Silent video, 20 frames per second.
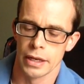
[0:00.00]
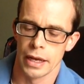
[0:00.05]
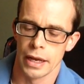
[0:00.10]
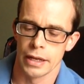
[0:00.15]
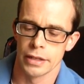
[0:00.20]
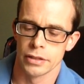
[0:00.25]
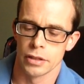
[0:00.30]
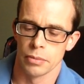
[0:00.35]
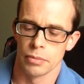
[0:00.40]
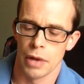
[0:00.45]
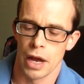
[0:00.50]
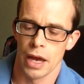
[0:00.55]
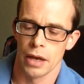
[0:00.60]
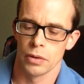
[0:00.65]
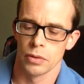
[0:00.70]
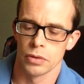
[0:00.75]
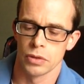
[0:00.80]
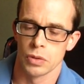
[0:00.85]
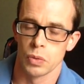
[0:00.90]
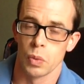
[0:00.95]
And so
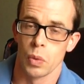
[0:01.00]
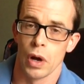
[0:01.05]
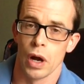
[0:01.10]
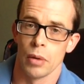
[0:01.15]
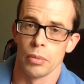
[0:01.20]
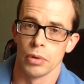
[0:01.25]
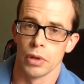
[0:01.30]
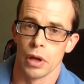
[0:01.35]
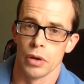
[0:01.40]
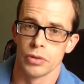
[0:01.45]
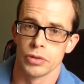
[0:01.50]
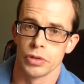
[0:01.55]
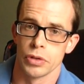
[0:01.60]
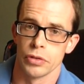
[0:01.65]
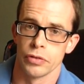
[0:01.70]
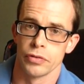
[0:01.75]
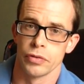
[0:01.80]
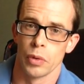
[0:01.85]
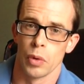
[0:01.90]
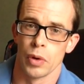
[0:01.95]
mine was well below
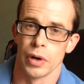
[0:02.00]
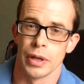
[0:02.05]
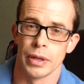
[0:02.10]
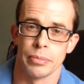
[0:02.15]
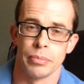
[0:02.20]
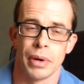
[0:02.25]
240.